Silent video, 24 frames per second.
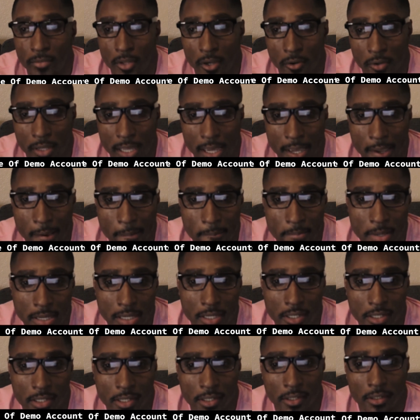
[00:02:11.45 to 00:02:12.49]
okay?
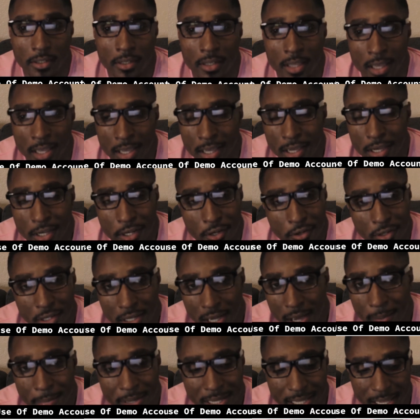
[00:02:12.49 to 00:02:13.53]
Because you're
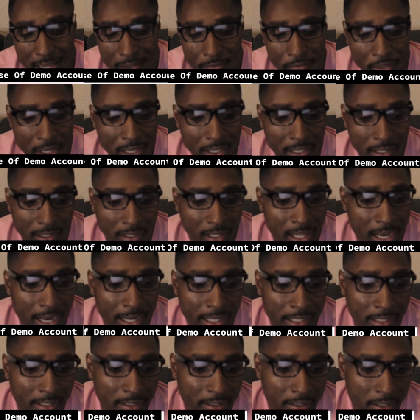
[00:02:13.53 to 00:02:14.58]
coming in thinking
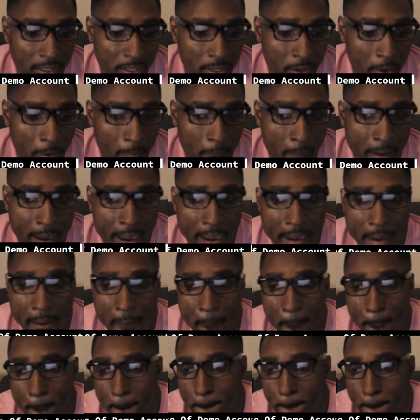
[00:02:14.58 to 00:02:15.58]
like, hey,